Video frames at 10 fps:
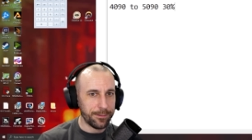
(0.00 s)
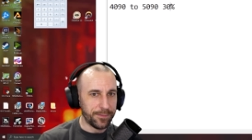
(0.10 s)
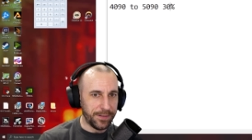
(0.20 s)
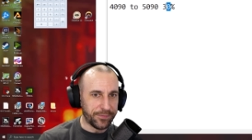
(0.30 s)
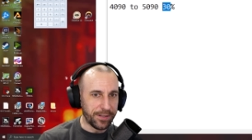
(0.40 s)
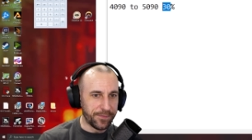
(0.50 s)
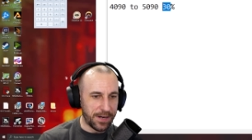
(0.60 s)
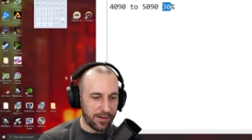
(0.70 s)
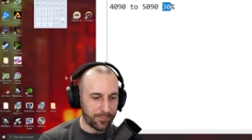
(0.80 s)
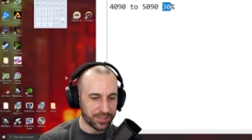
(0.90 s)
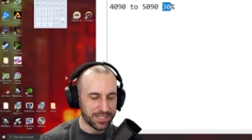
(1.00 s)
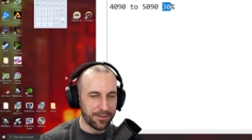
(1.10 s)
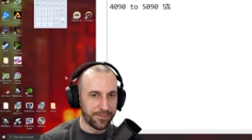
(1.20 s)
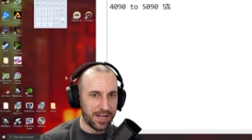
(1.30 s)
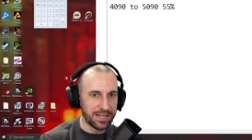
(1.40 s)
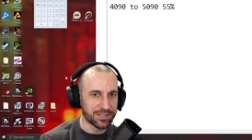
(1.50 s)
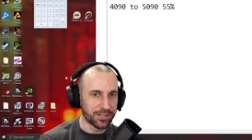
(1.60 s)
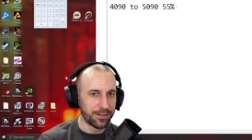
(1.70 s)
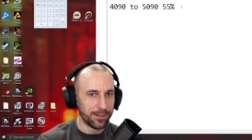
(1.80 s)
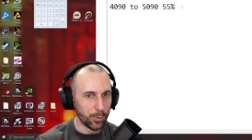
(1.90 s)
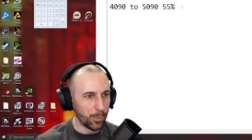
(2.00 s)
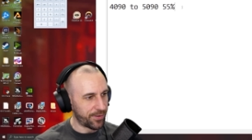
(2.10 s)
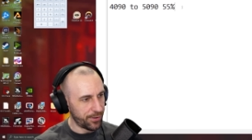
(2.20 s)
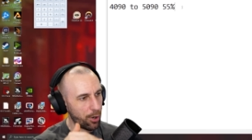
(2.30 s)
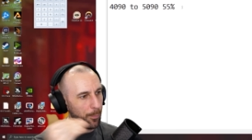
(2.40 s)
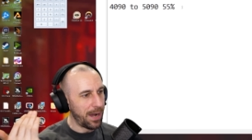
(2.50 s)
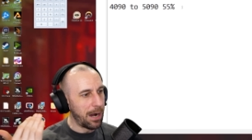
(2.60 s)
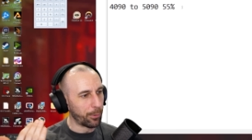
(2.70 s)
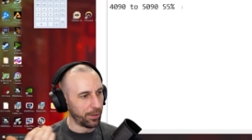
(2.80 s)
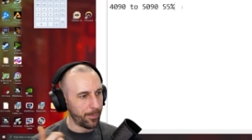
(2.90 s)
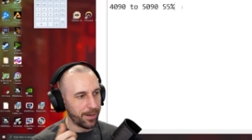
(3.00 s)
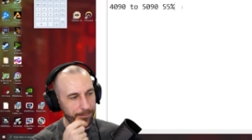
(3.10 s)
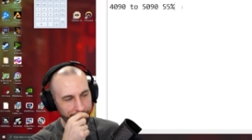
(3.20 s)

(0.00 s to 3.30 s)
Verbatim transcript: 55% faster with no power limit.